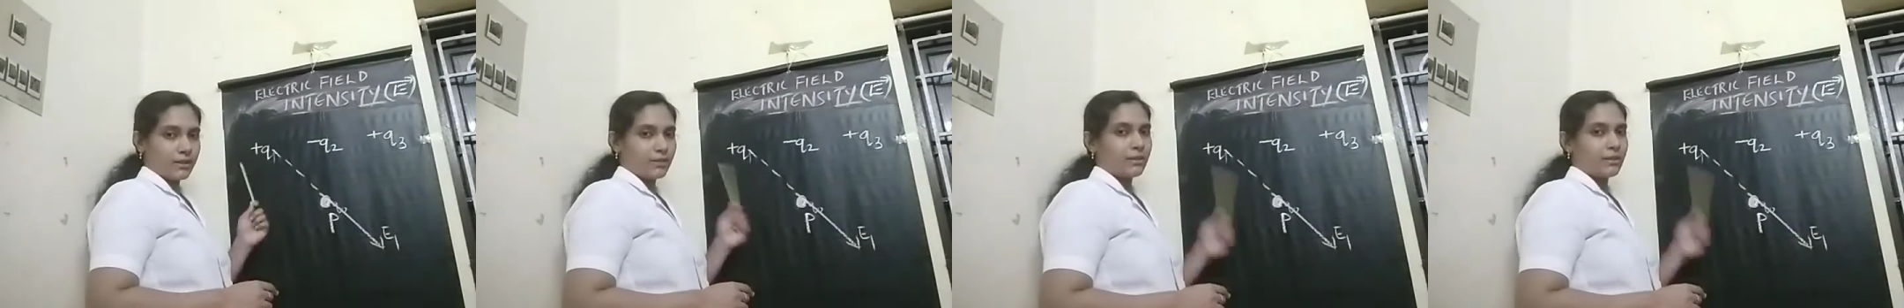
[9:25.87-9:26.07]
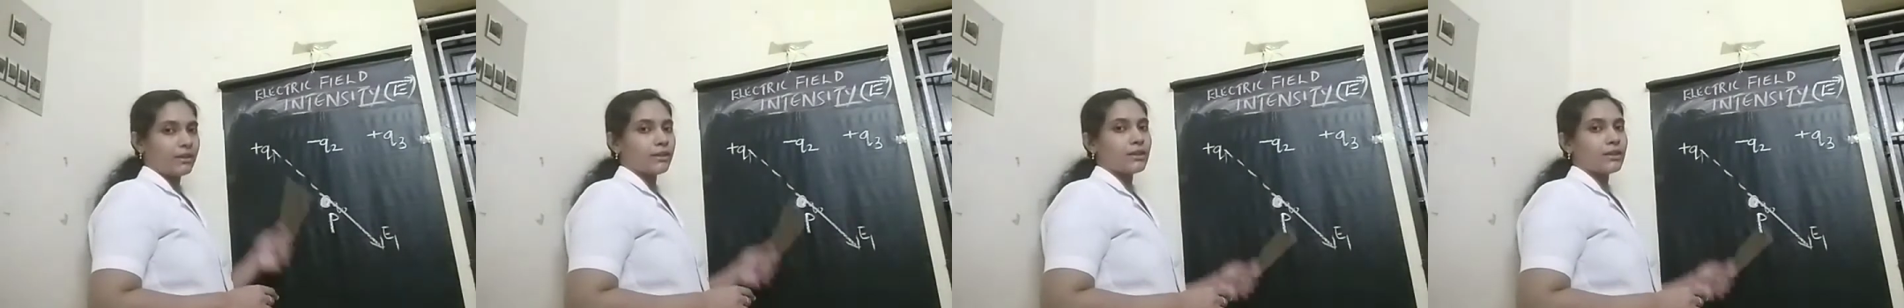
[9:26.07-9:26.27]

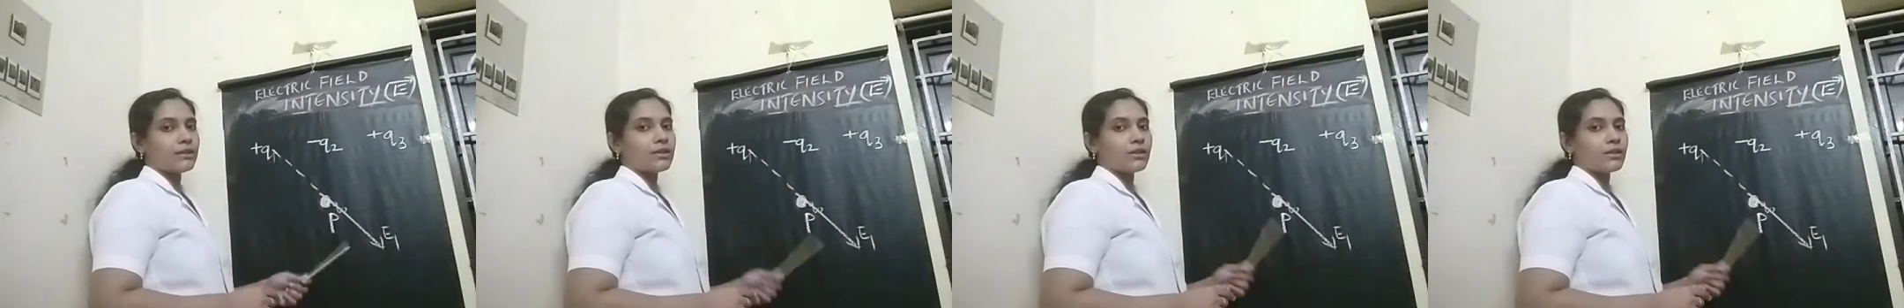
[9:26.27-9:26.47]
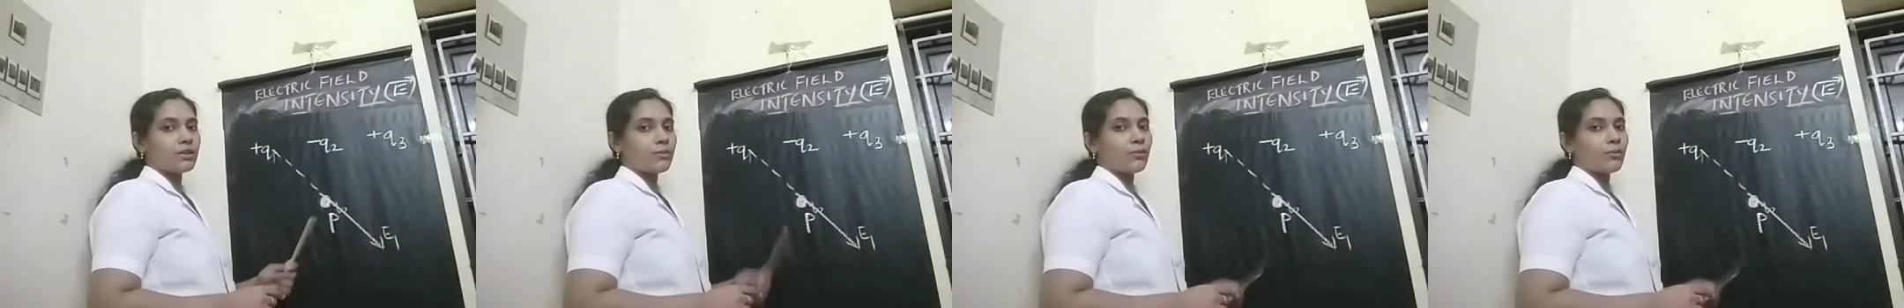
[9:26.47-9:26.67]

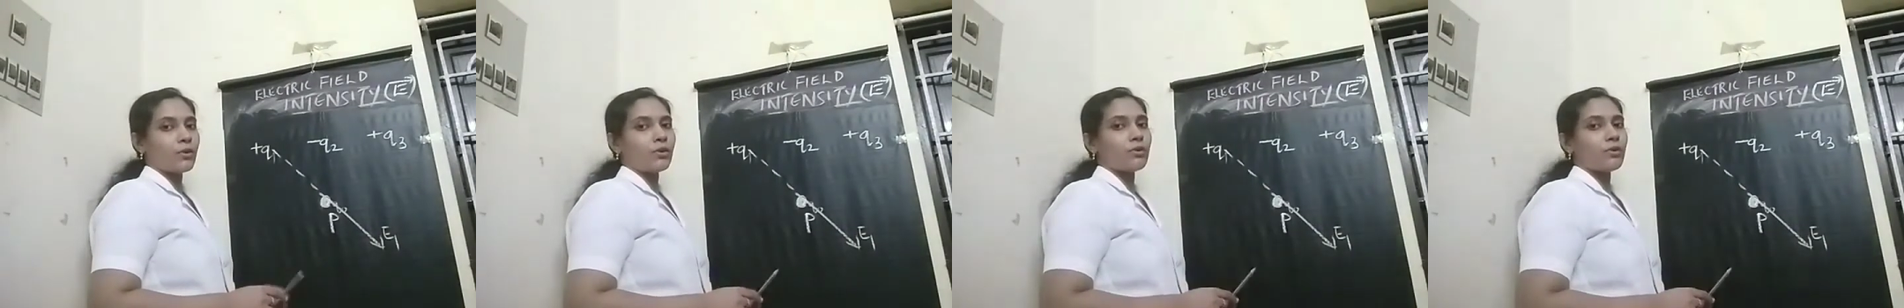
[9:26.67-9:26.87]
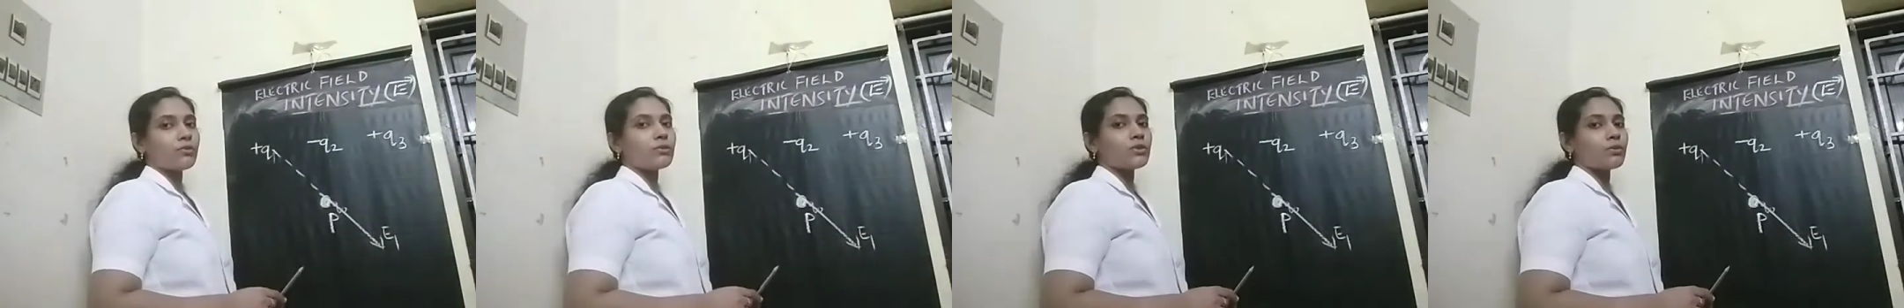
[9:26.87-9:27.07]
intensity
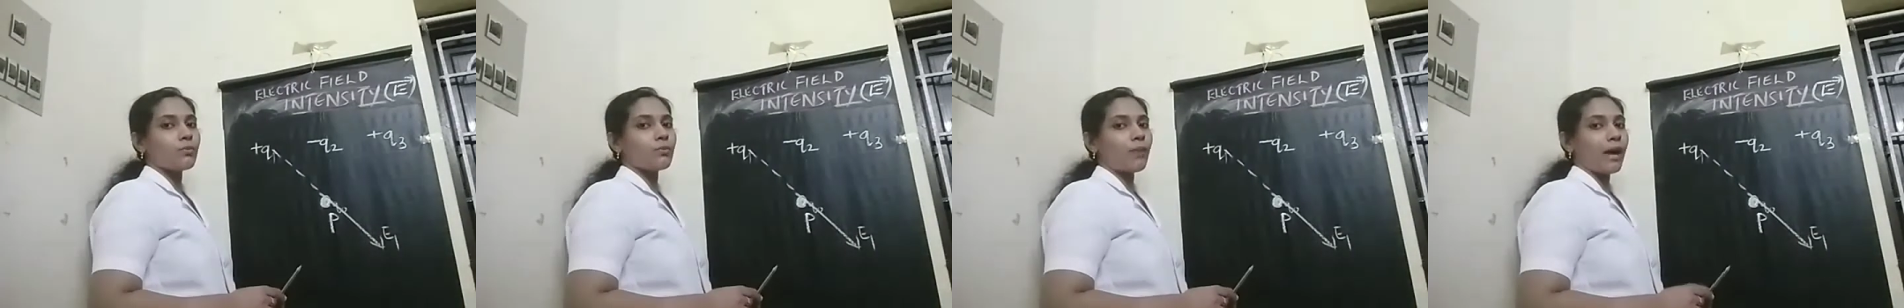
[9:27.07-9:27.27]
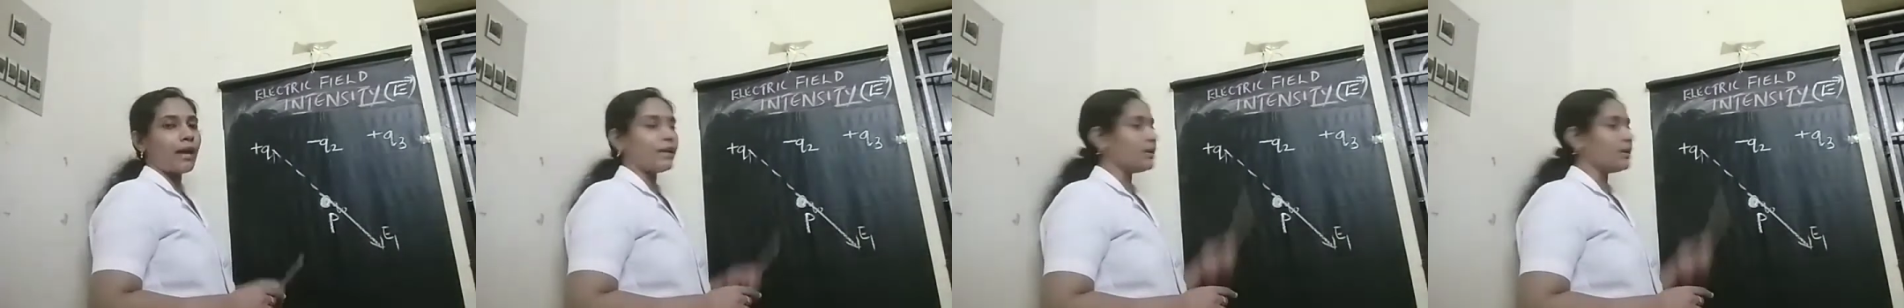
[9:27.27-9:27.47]
produced
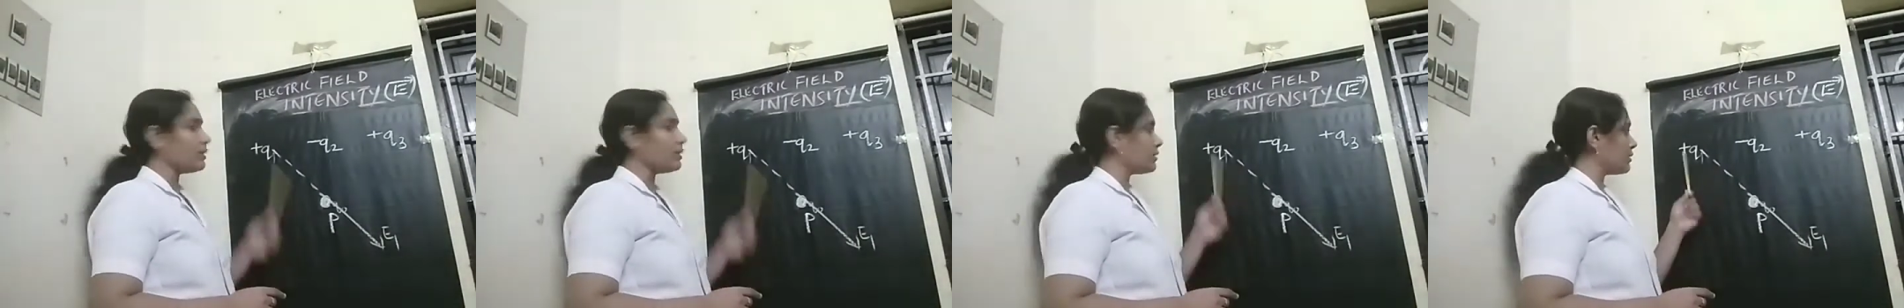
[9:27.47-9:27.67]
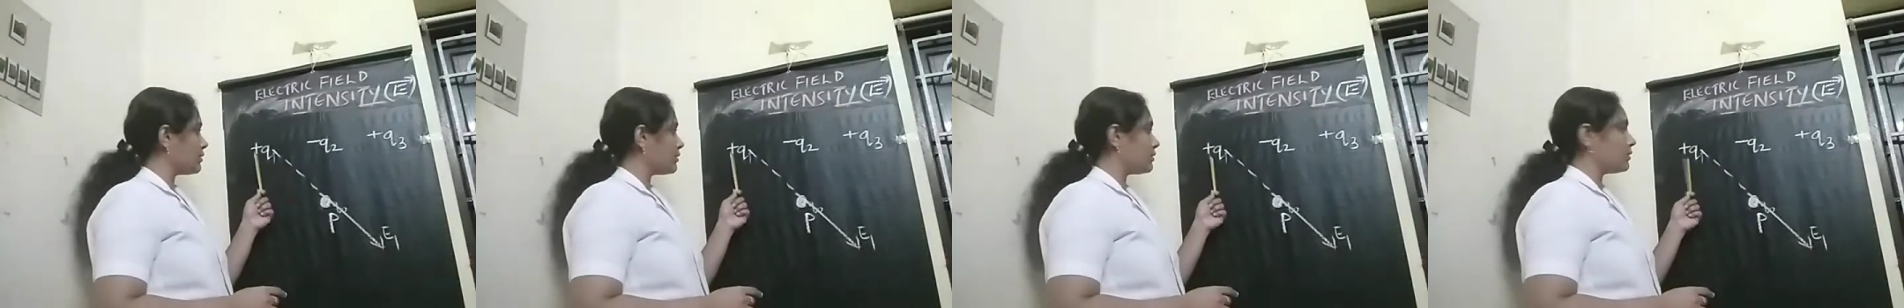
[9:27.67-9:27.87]
by
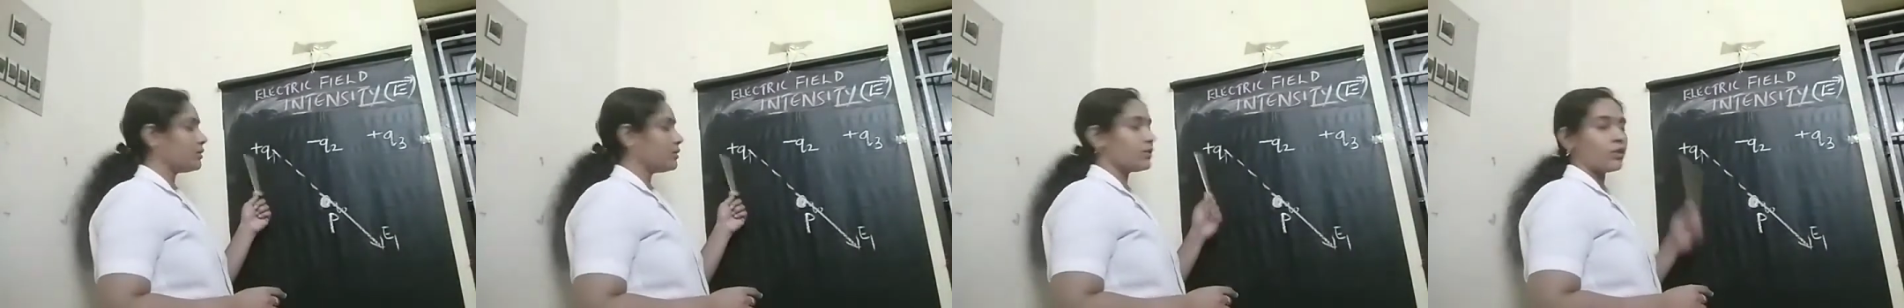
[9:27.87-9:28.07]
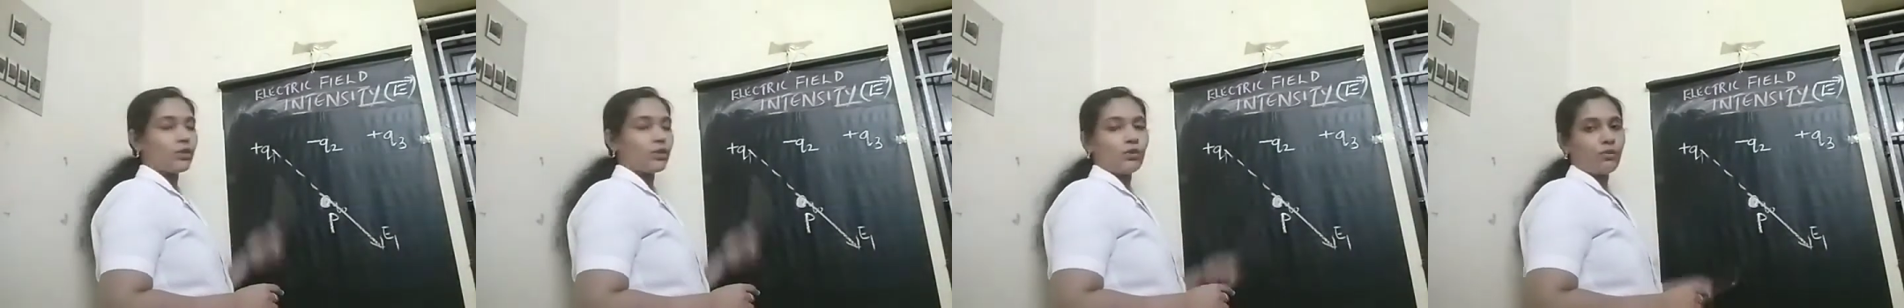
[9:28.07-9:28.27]

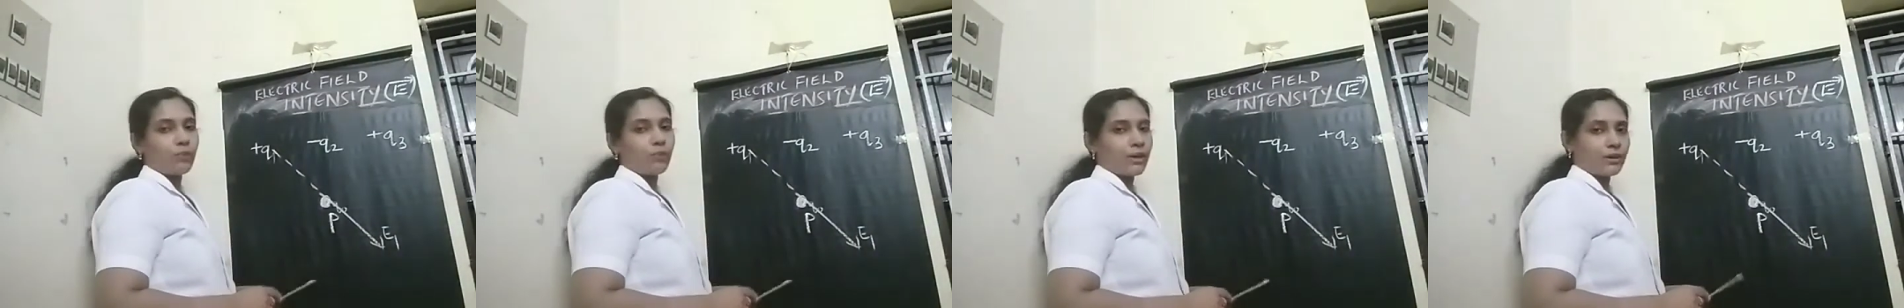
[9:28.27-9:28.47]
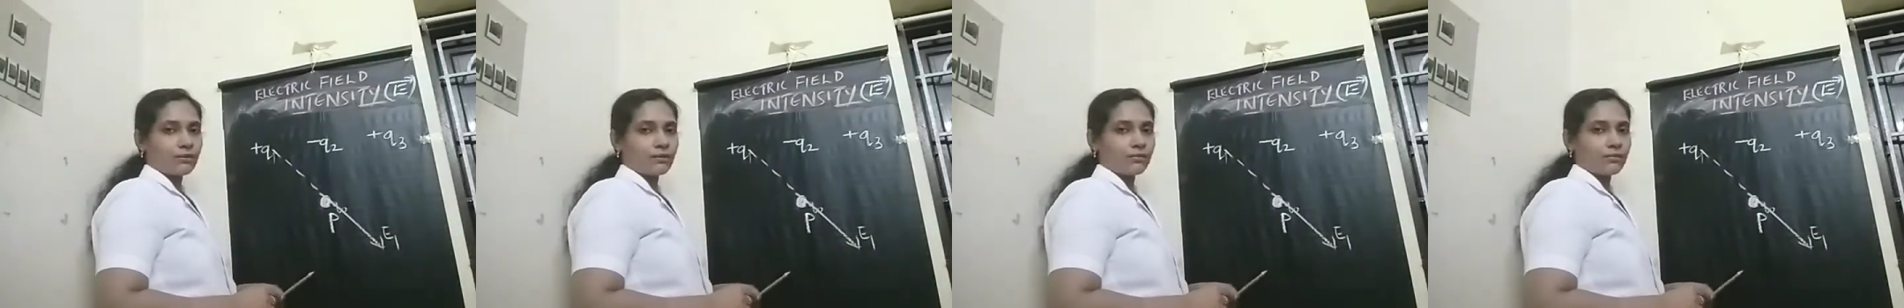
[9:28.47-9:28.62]
Q1.